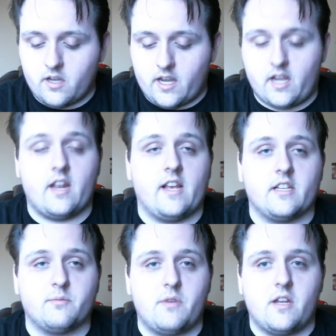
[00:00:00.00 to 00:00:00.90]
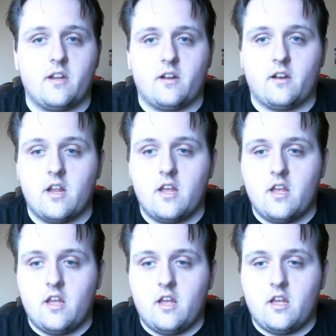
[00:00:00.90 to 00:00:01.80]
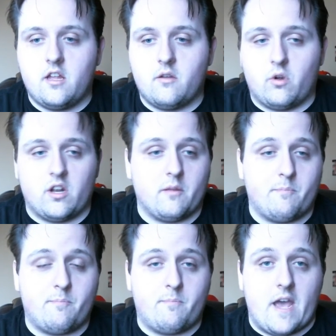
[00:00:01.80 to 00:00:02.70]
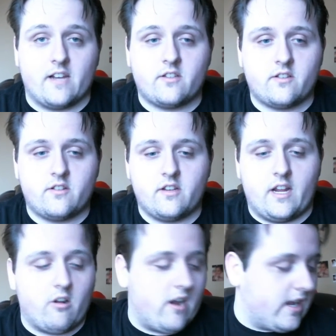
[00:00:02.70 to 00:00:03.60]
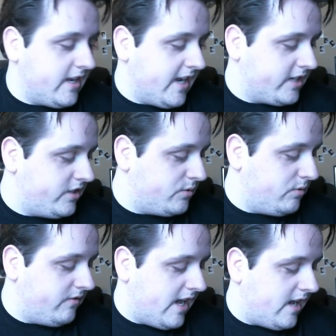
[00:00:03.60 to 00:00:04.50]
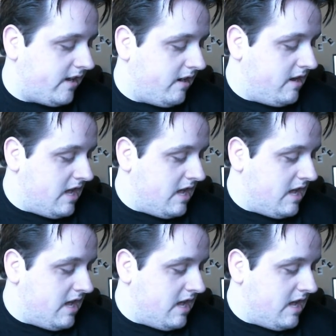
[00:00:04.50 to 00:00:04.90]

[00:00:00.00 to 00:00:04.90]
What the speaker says: It has been one of the best internet connections we've had.